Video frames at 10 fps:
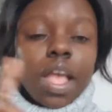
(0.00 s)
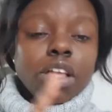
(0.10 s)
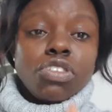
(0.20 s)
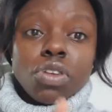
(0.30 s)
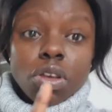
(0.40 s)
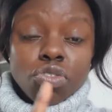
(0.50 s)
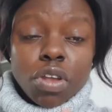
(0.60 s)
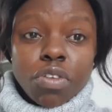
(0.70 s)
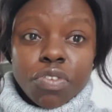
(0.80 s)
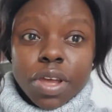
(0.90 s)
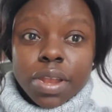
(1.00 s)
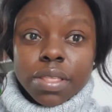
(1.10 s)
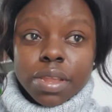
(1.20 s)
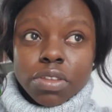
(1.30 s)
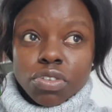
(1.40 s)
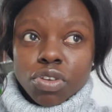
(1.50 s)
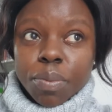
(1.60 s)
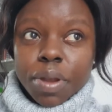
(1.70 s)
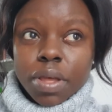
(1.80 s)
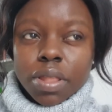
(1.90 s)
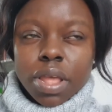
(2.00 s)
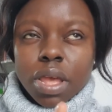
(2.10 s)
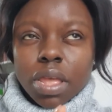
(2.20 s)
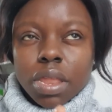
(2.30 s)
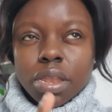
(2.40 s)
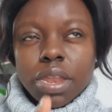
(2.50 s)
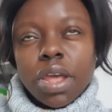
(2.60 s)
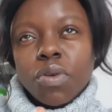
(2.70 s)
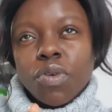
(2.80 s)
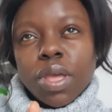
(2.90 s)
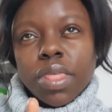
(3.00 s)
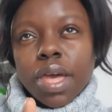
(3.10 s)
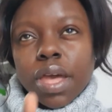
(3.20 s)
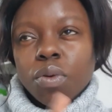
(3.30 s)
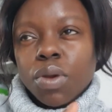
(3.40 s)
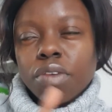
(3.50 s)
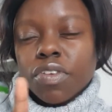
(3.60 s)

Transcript: you know, I was trying to find a certain top, and I was like, did I wear that or whatever?